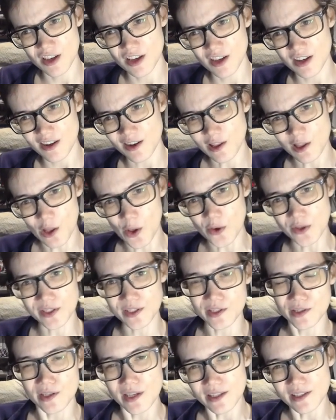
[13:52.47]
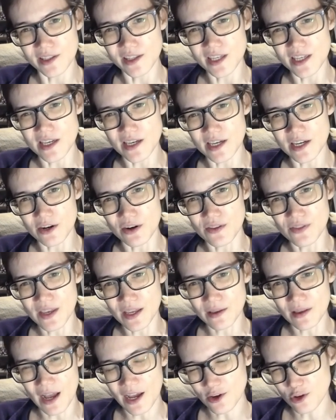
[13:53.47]
close to the end of the year, and
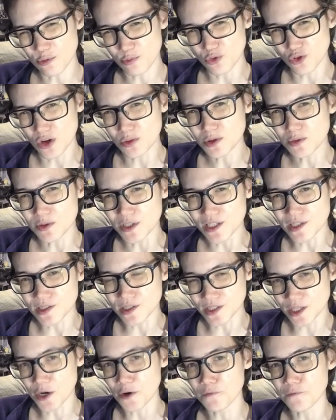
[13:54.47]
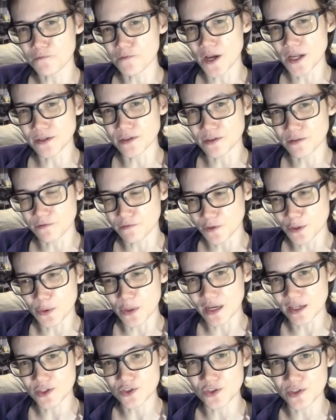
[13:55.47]
then I could probably self-fund a few
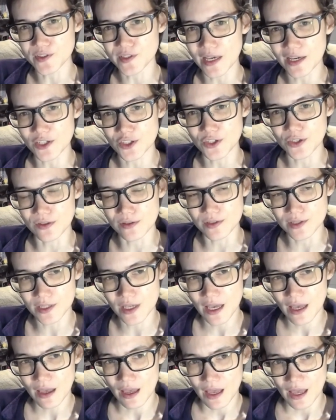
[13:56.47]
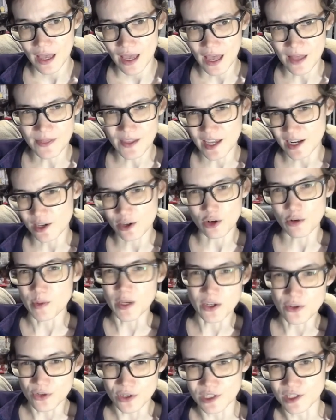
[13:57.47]
extra sessions. And then it'll be
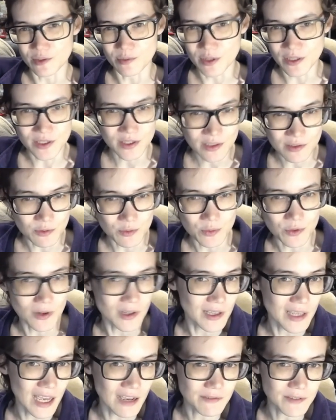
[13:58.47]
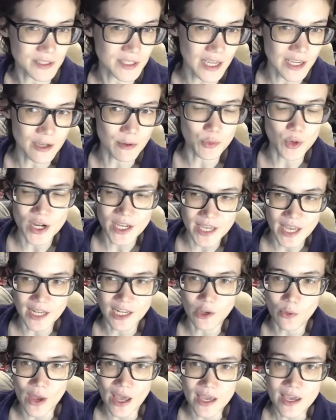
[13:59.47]
Christmas and we'll probably have to take a break
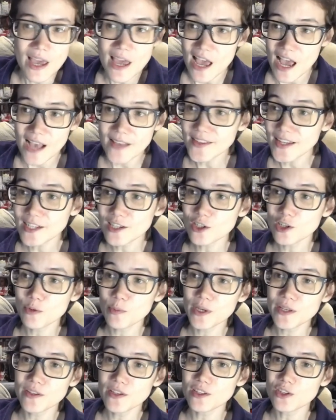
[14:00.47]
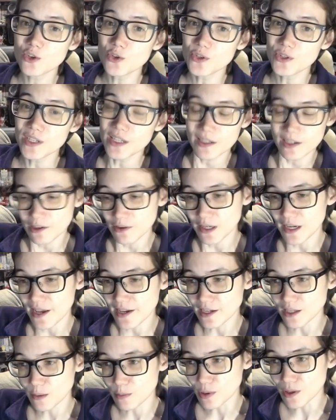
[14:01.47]
anyway. And then it'll be the new year and I
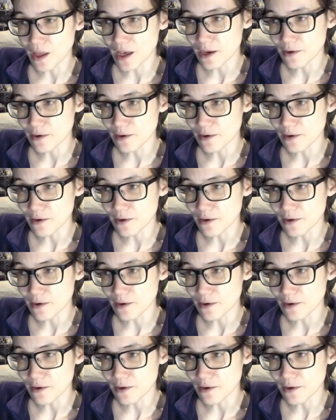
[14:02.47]
can apply